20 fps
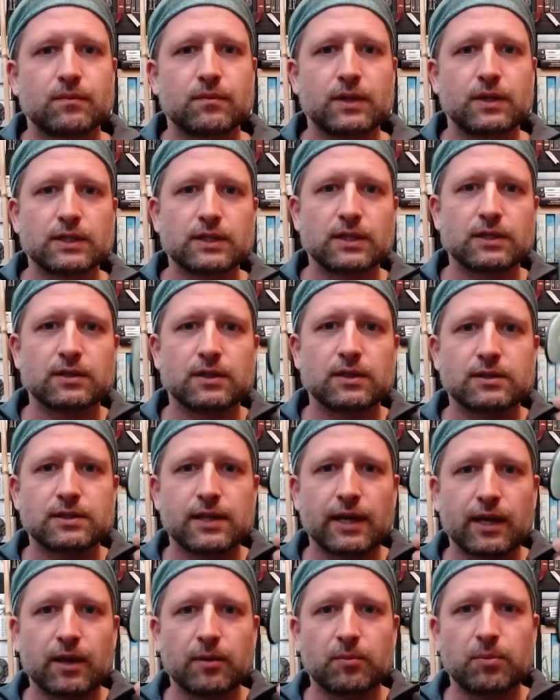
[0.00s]
This is the
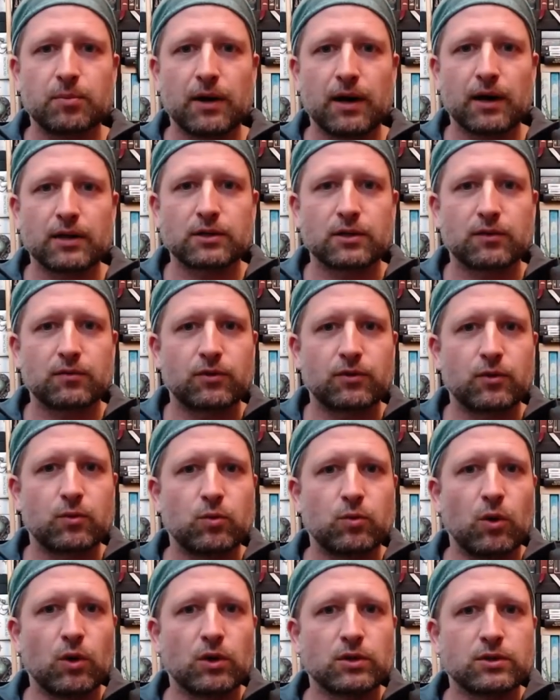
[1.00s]
second part of the
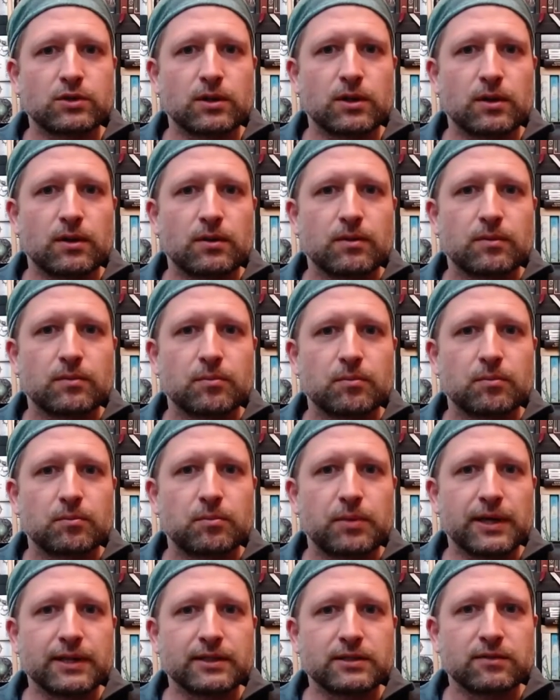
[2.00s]
water
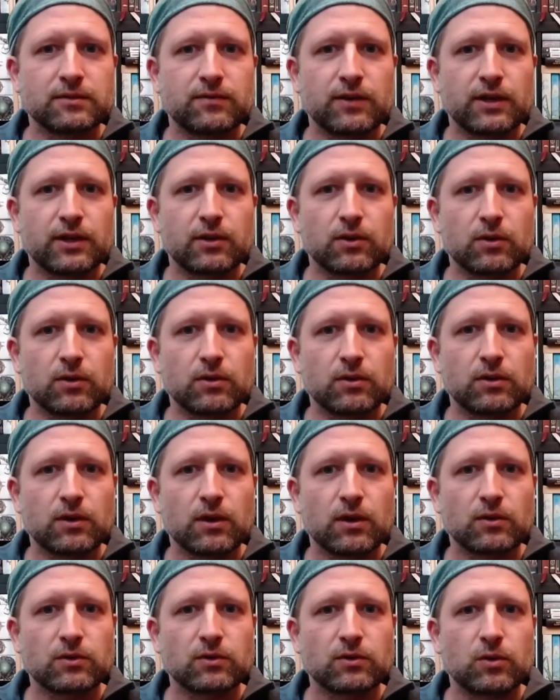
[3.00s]
base video,
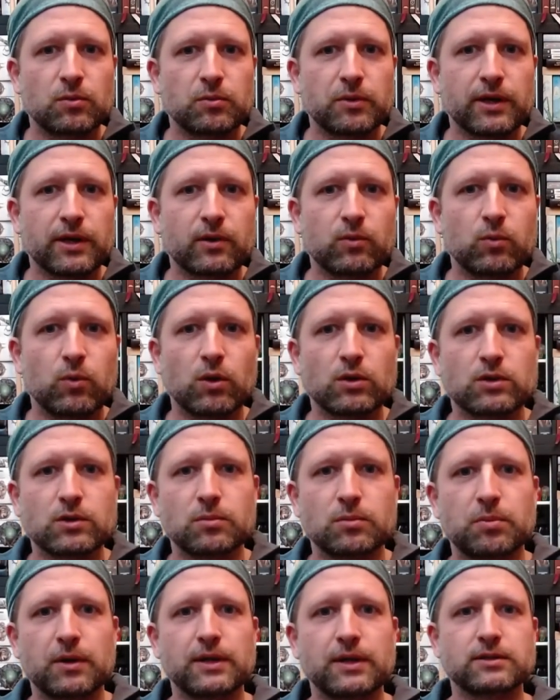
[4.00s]
how to make water
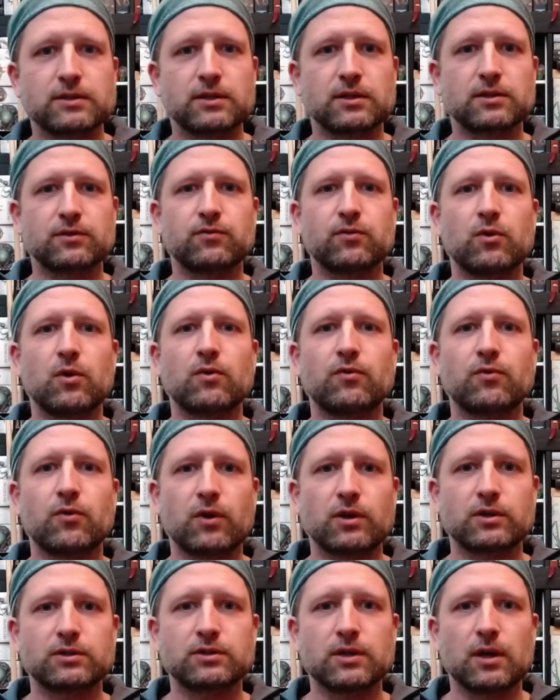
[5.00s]
bases for
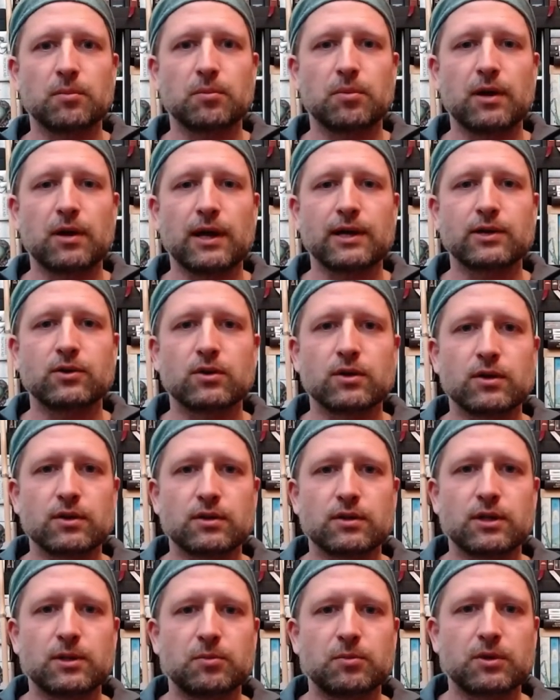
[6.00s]
example
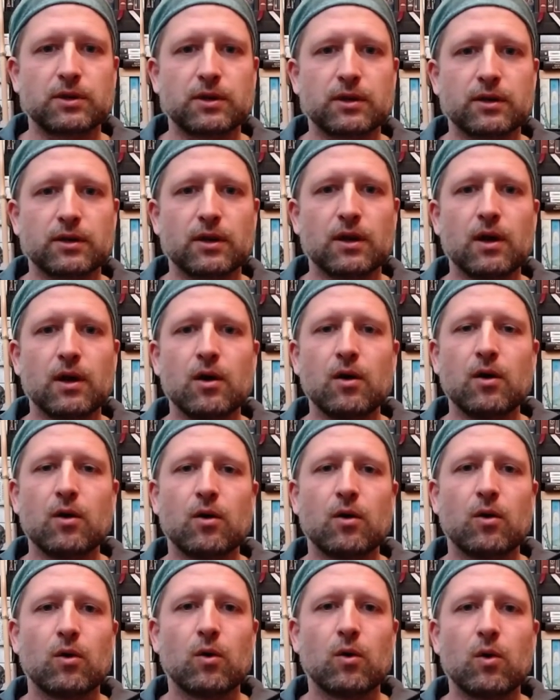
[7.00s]
Idoneth Deepkin
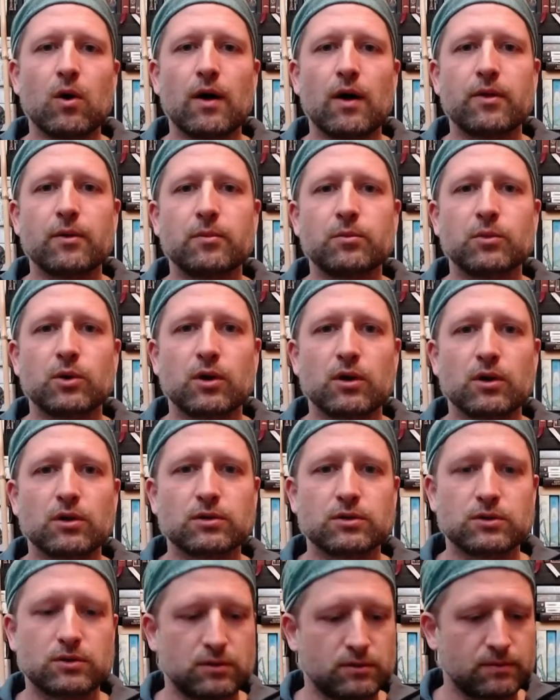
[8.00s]
or other
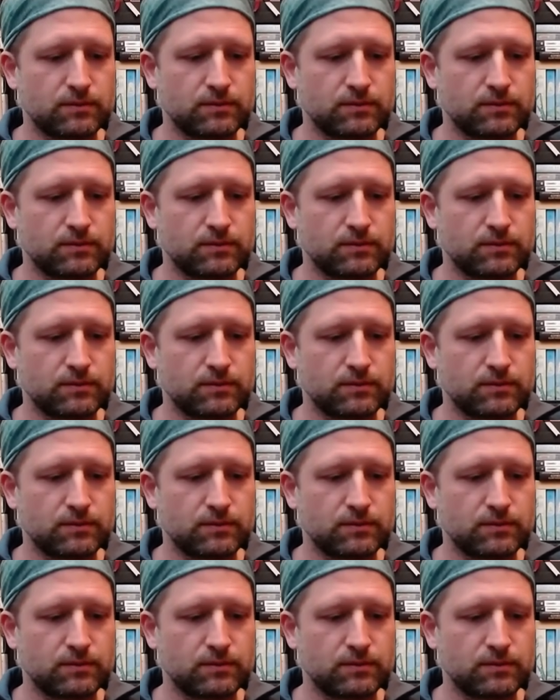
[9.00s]
models.